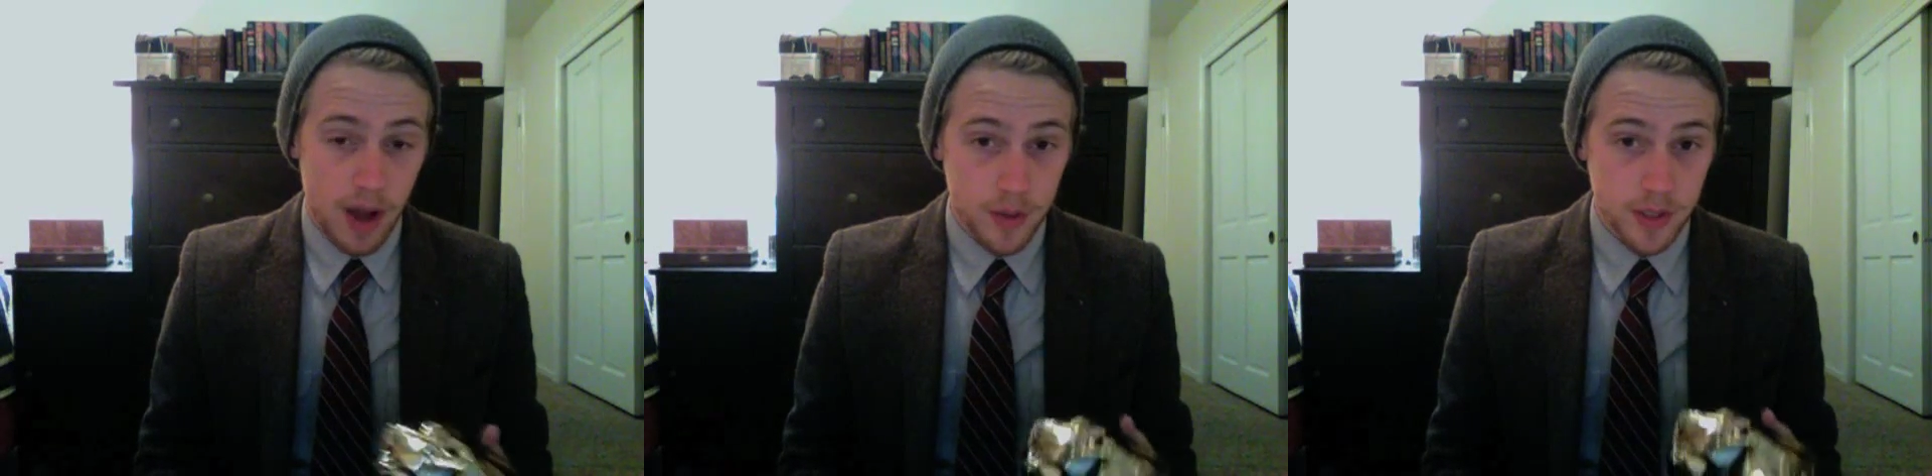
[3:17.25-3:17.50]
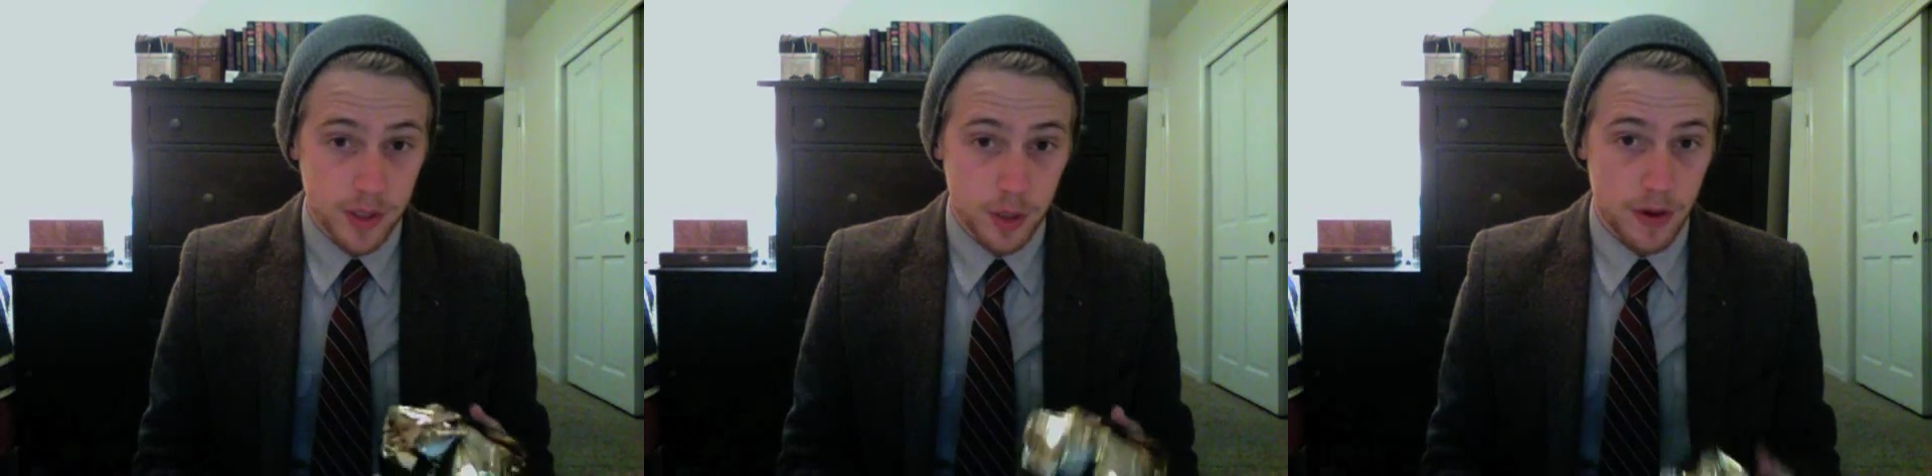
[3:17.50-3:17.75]
I
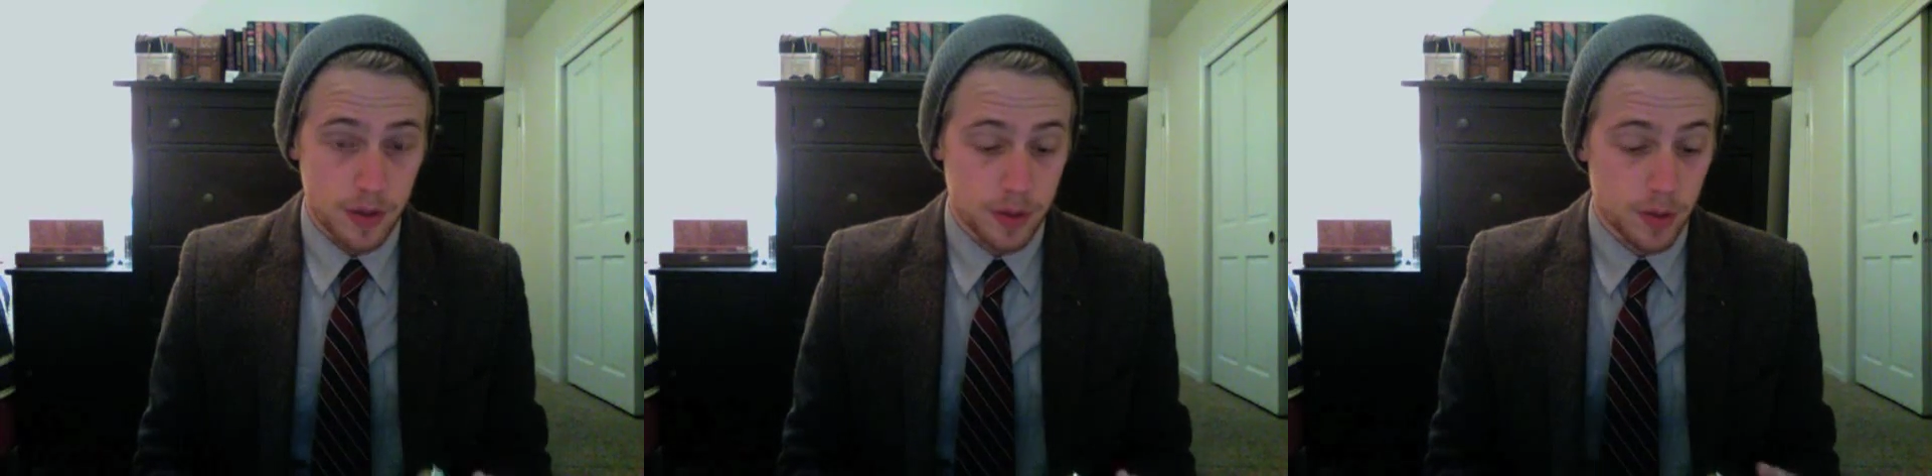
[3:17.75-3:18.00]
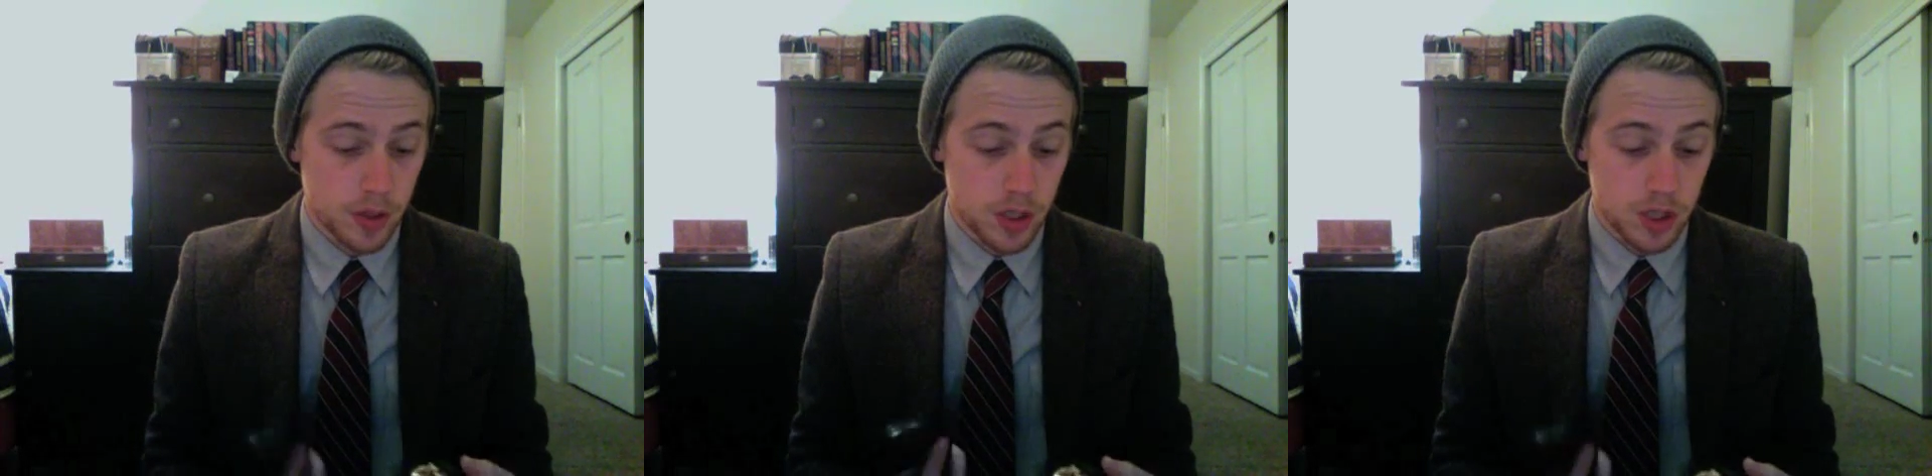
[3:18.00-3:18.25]
wasn't sure if I was
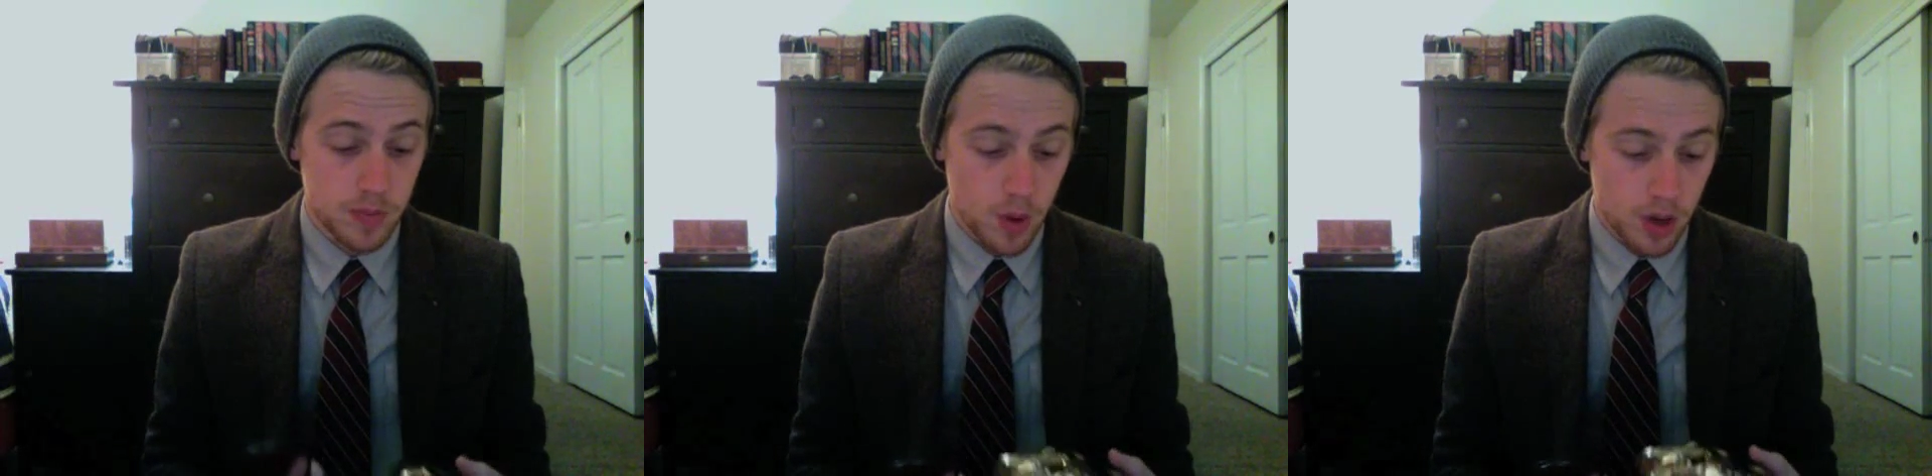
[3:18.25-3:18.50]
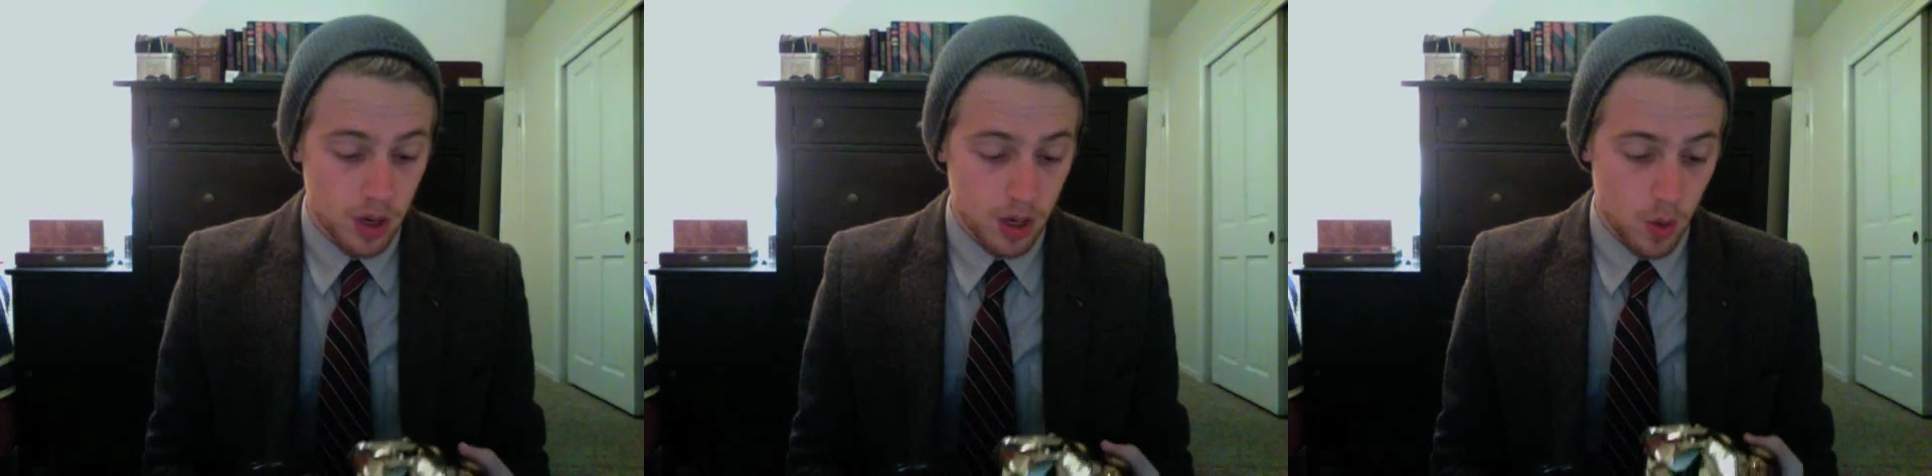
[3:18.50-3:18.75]
supposed to
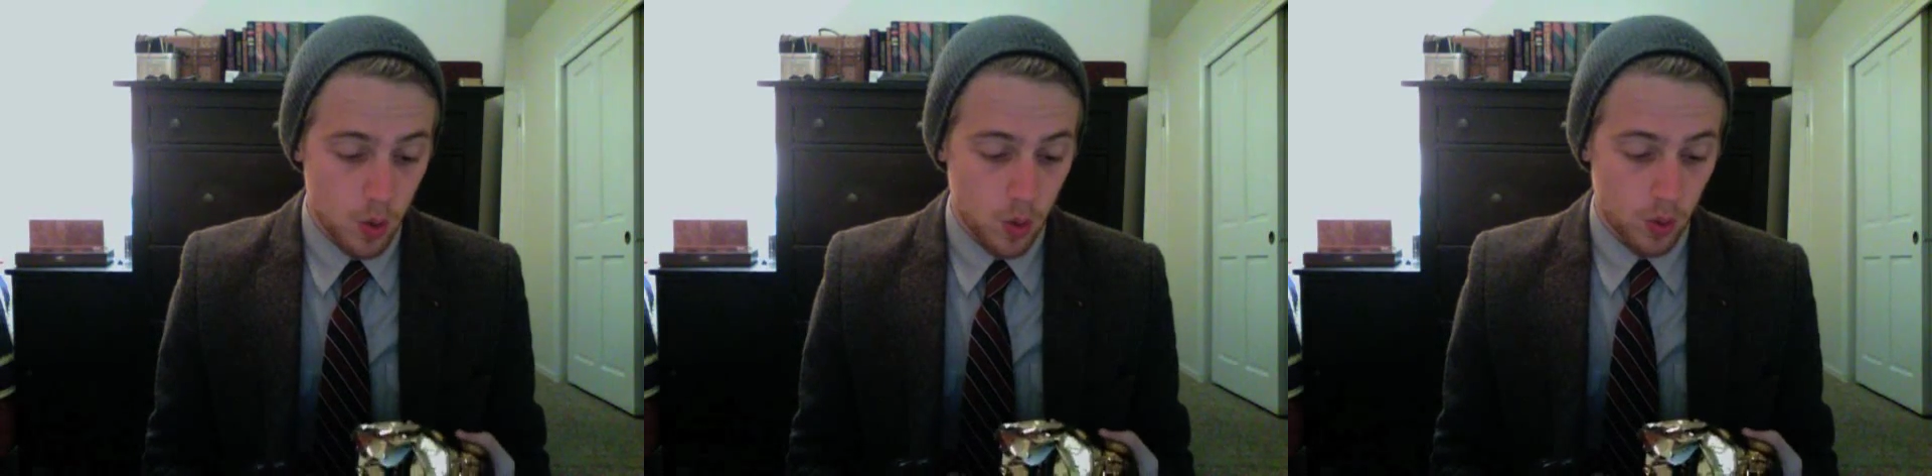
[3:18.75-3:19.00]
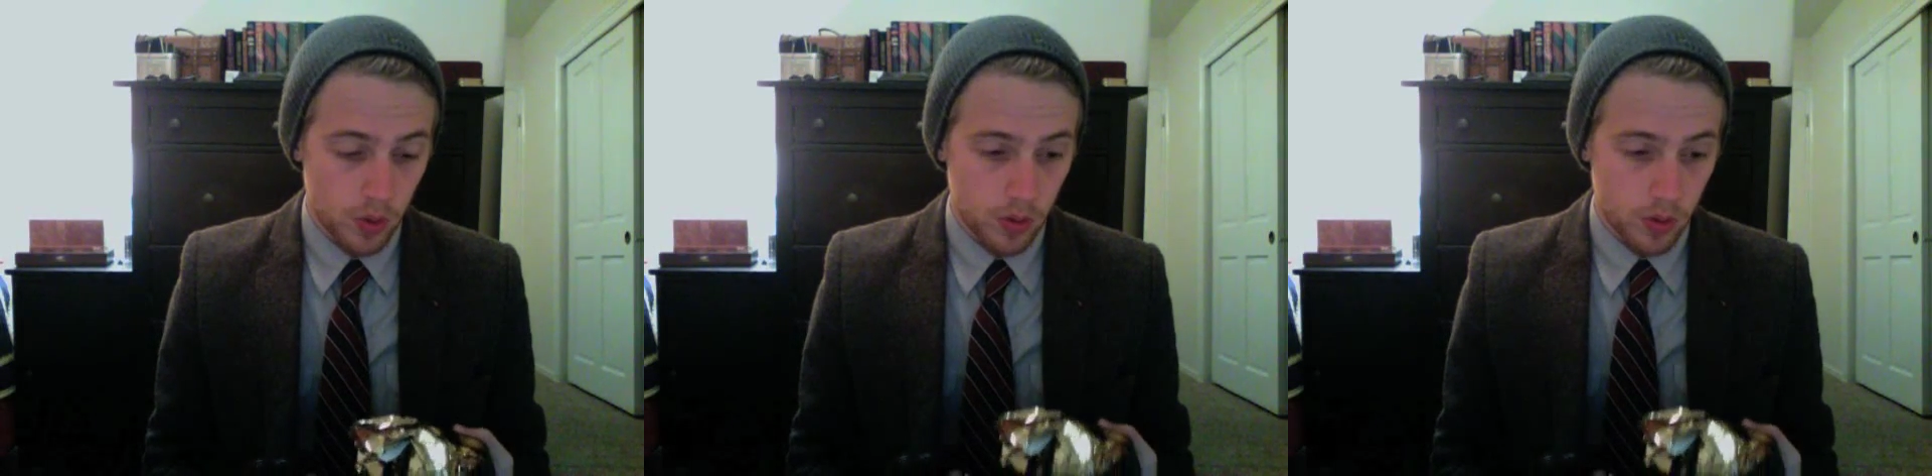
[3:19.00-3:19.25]
smoke it
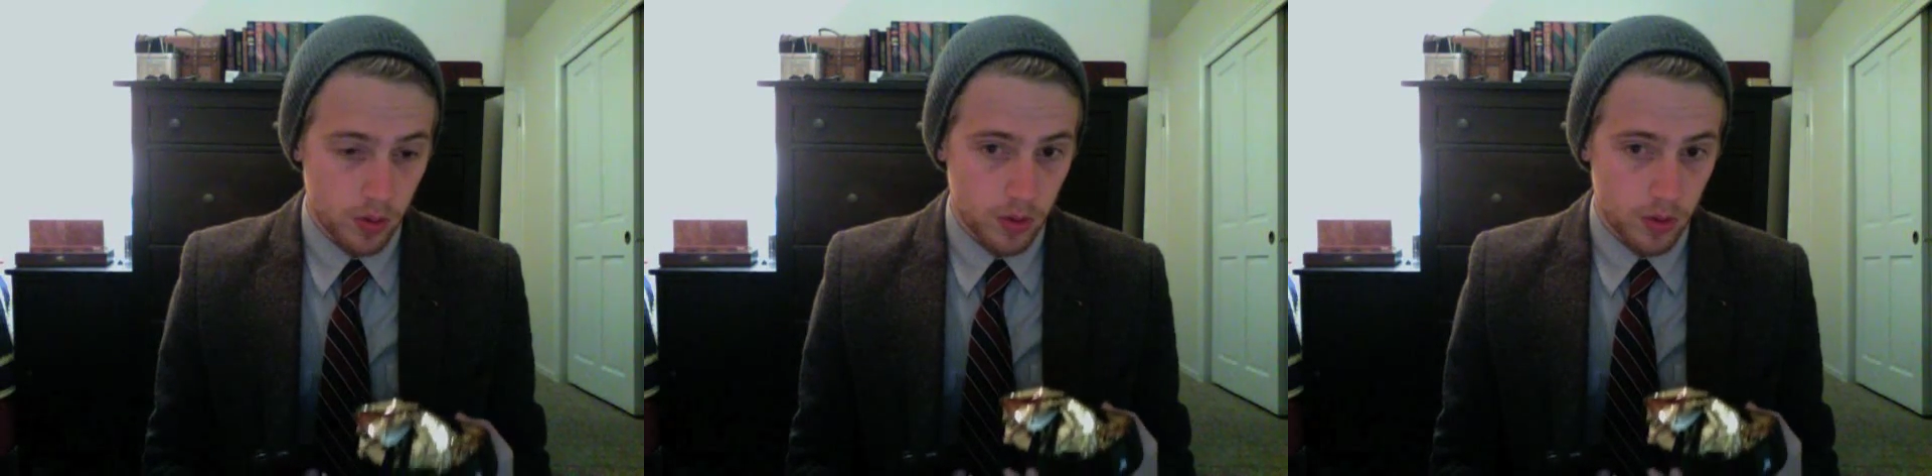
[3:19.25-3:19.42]
or